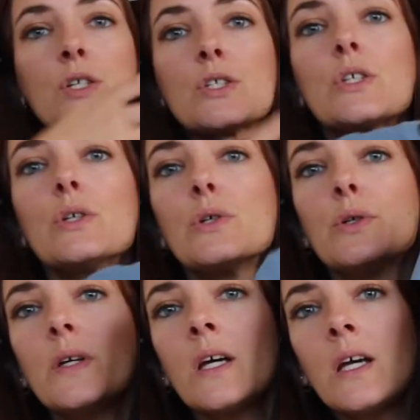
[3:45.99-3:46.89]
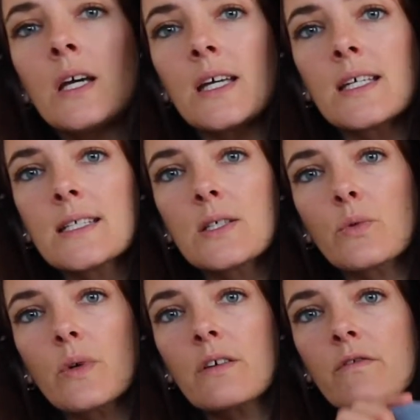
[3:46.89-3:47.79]
two is
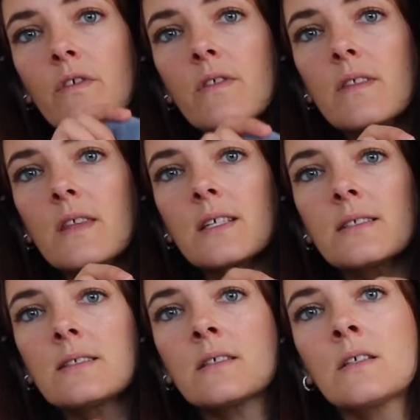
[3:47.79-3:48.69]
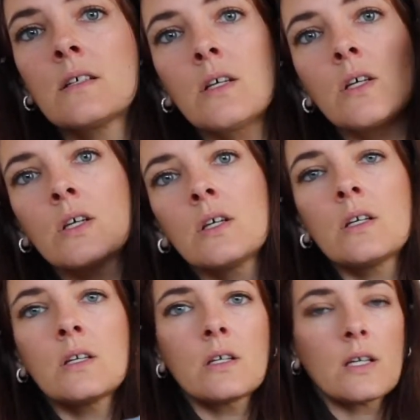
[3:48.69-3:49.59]
one of this
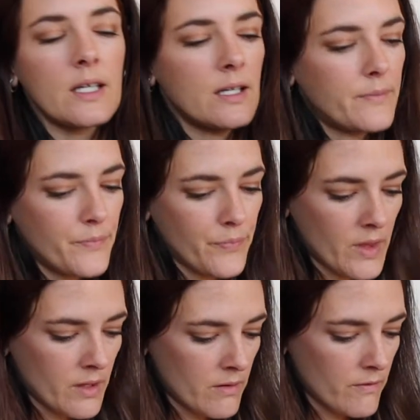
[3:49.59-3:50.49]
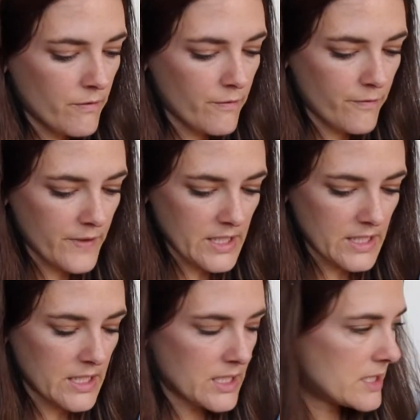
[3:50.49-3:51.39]
um,
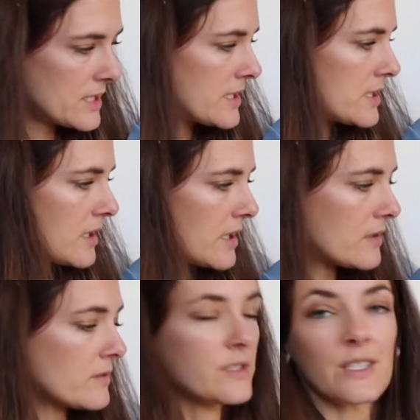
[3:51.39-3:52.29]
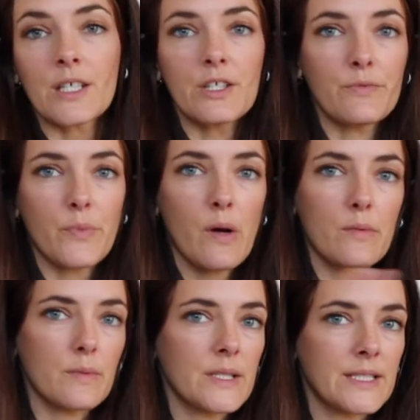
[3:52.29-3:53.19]
fitted styles that you've
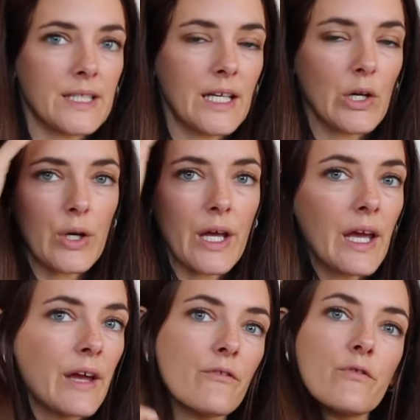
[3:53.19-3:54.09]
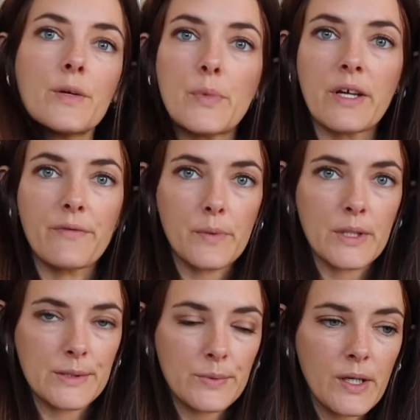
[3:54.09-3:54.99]
probably seen on everybody.
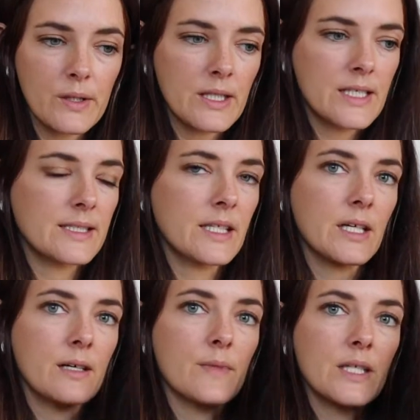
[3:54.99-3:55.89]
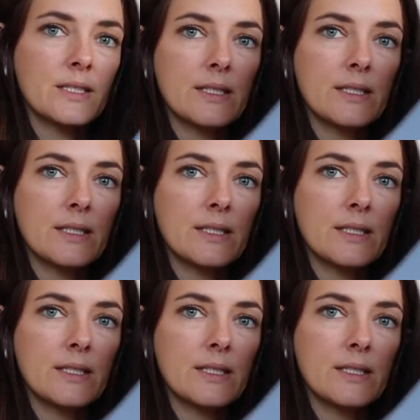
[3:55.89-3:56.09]
Everybody's wearing these. They come in